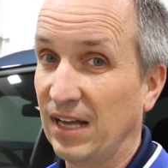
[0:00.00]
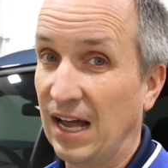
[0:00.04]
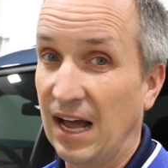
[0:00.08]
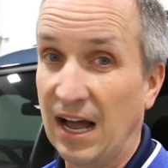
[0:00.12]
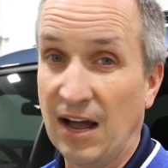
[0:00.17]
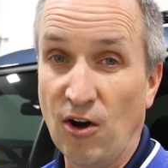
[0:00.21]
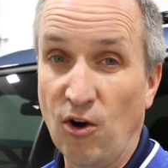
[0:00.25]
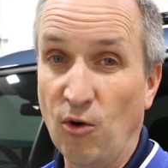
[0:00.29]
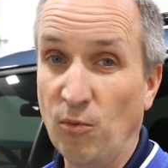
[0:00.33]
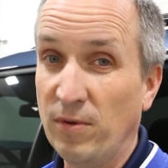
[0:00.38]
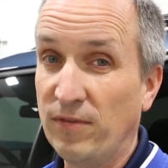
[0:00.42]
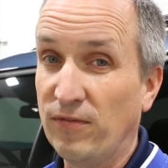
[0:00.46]
I
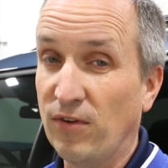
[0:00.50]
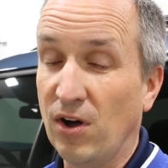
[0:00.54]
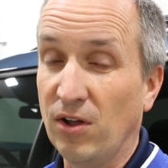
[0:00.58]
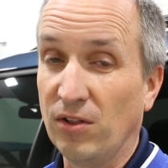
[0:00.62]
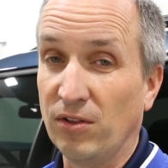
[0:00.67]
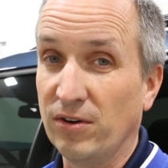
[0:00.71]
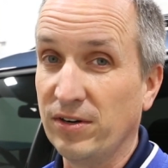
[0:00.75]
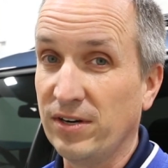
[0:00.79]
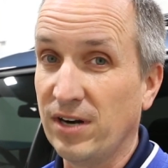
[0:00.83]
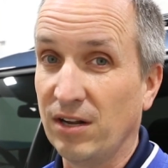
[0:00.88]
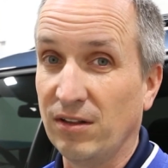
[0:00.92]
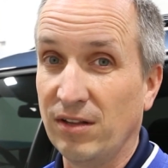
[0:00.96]
hope we've all
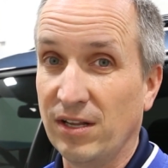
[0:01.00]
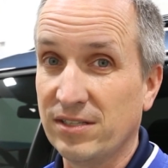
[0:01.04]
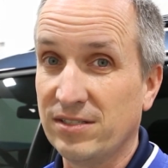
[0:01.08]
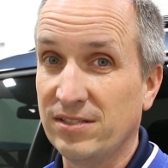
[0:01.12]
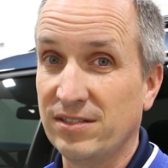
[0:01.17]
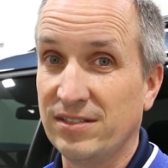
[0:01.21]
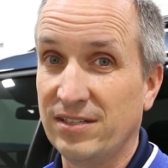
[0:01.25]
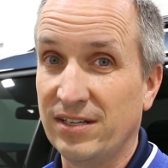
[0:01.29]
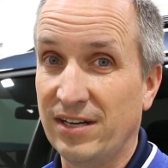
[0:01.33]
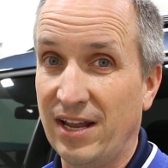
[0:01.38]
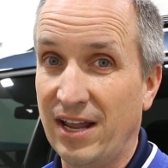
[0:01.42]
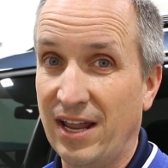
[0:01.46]
learned our
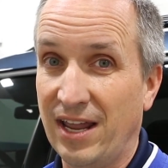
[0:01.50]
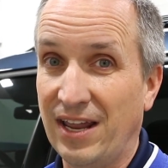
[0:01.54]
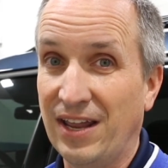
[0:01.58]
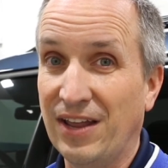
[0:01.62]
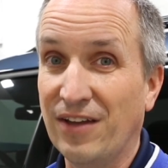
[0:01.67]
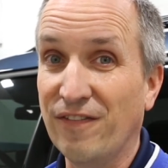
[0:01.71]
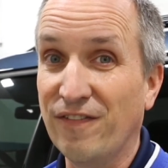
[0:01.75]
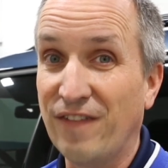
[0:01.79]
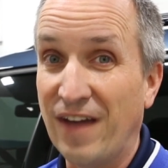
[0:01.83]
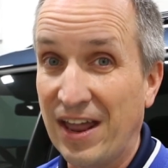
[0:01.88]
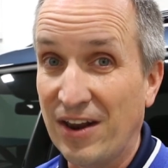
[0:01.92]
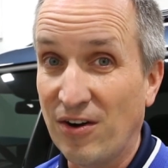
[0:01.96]
lesson today.
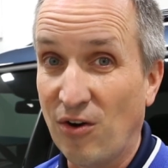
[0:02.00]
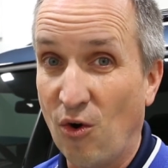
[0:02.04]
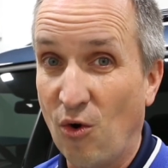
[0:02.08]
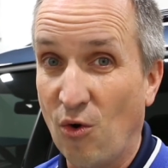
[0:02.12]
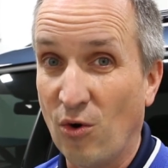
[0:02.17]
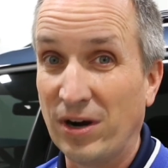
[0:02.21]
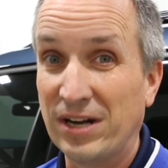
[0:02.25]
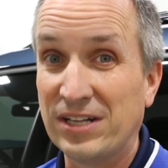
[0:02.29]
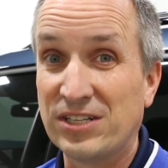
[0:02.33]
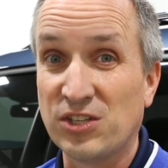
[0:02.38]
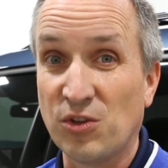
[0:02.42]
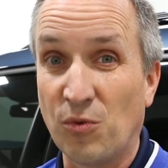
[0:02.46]
Van
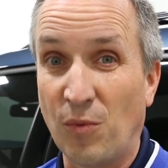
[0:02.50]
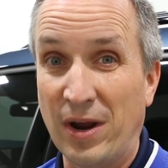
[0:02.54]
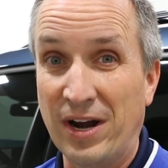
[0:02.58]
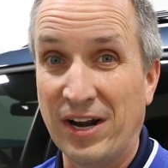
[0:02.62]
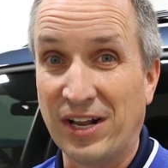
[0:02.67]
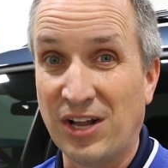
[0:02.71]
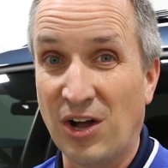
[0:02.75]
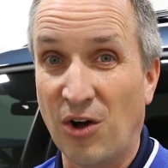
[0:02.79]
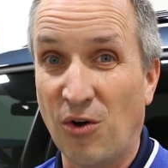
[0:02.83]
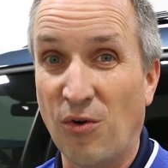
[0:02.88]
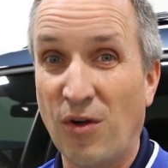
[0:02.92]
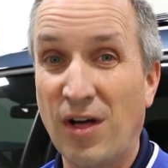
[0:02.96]
Horn, it's the way to
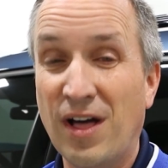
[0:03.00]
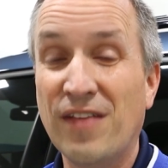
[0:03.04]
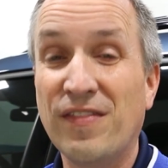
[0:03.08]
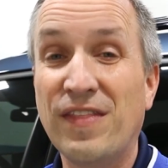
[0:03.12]
go.